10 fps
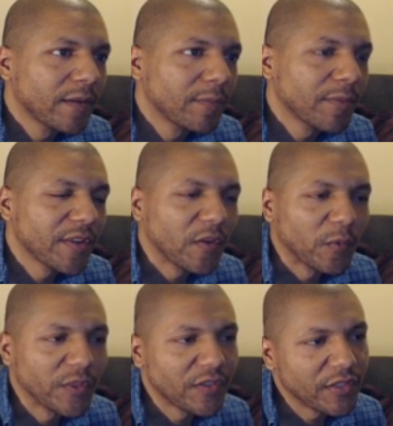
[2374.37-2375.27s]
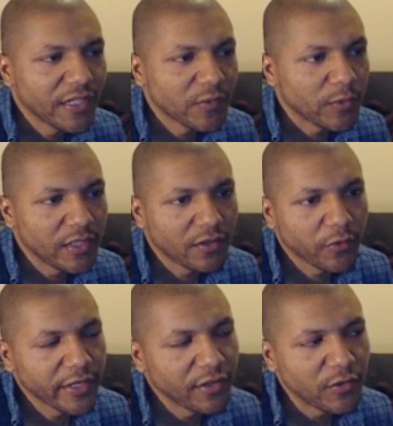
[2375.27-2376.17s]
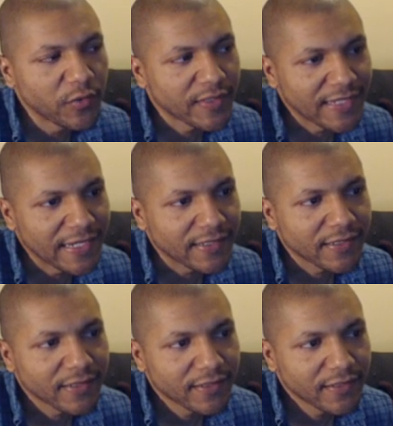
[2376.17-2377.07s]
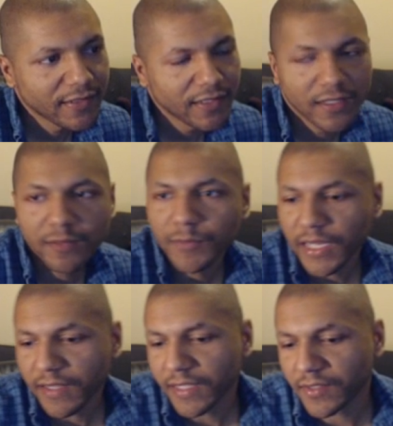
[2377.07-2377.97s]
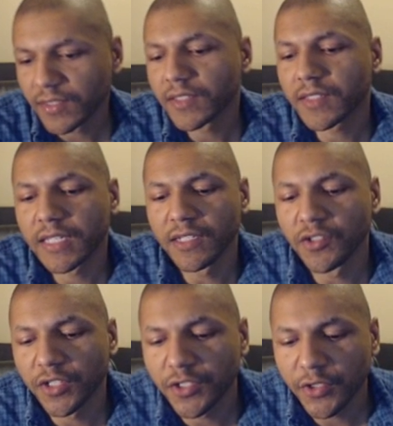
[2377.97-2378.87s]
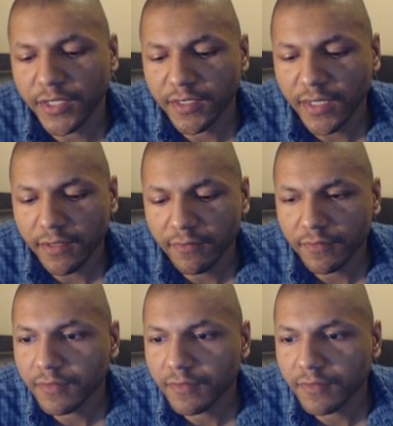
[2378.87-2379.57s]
But the only reason you guys will need to create a new state, um, yeah, that's that's Kinjidrick Dev.